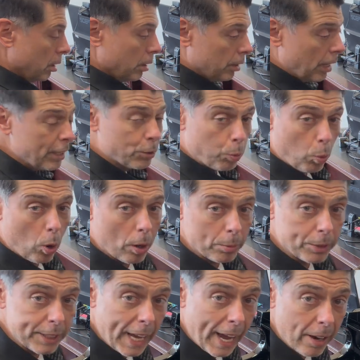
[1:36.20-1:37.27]
Nice warm
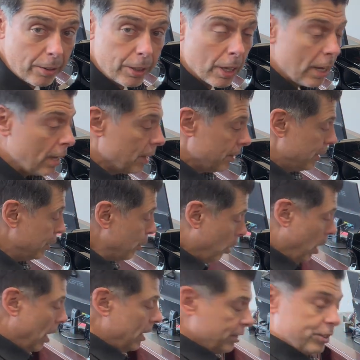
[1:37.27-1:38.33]
sound. The
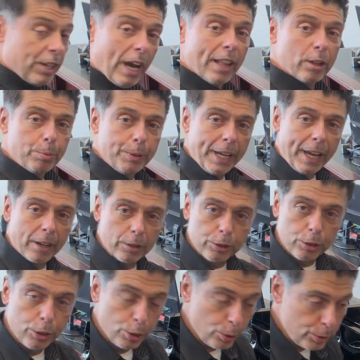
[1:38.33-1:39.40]
Johannes Seiler pianos
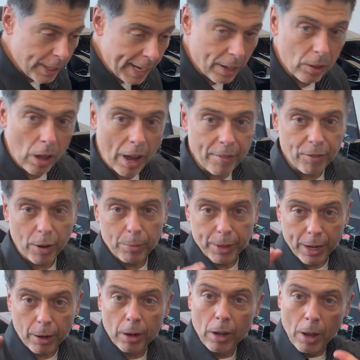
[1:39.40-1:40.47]
do take a lot from
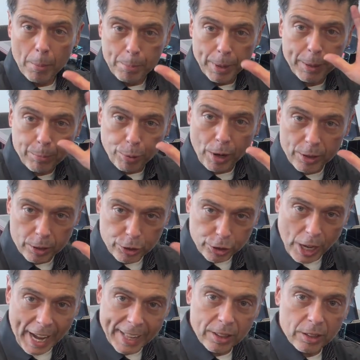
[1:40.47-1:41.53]
their big brother
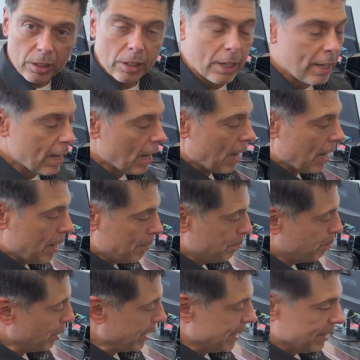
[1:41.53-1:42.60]
Seiler.
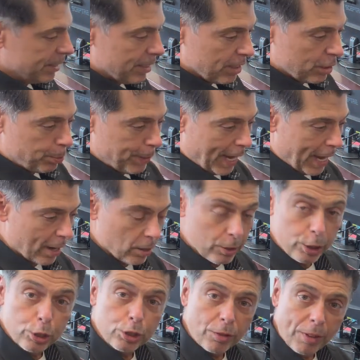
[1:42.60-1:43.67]
Bringing into this piano, the
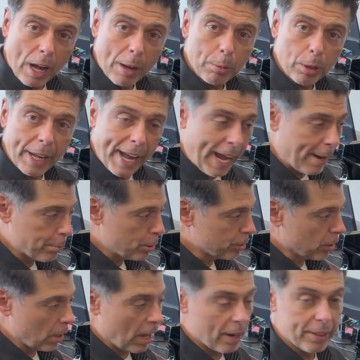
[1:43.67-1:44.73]
use of oboe hammers, a
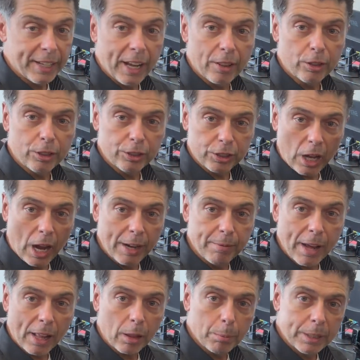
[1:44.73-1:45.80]
lot of the other design
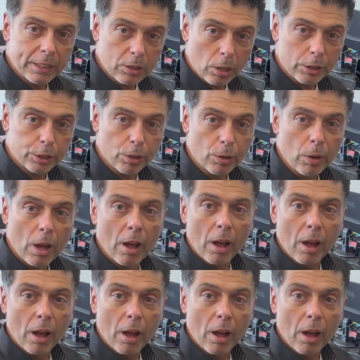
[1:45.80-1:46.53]
elements also